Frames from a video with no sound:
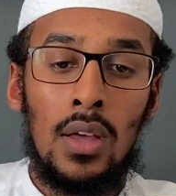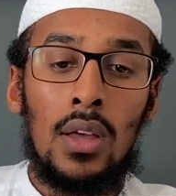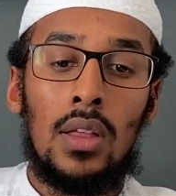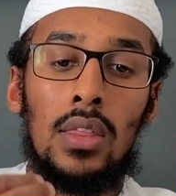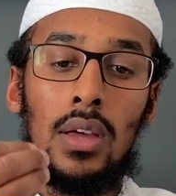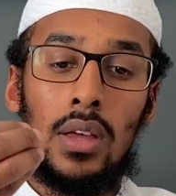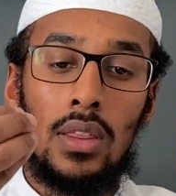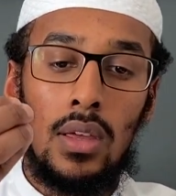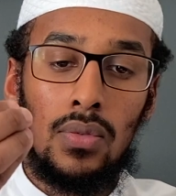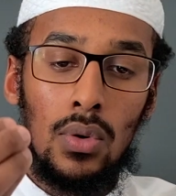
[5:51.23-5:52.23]

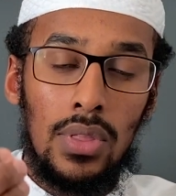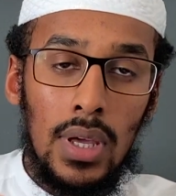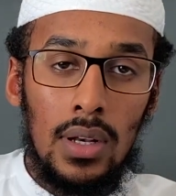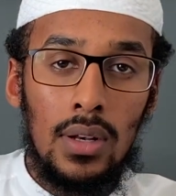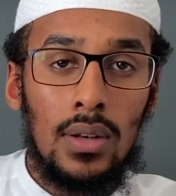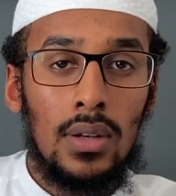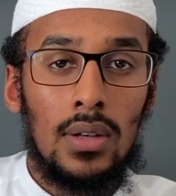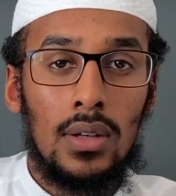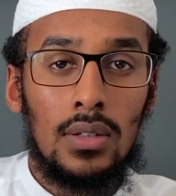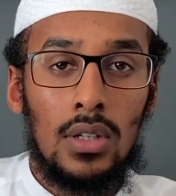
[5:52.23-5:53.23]
therefore then
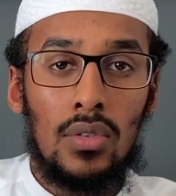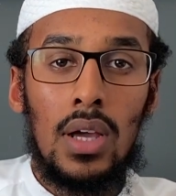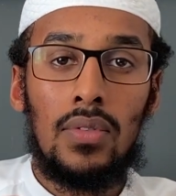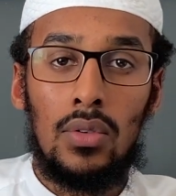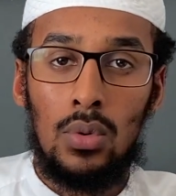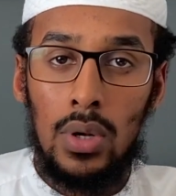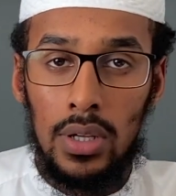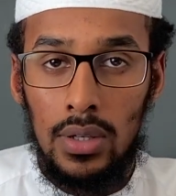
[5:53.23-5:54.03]
derive a ruling.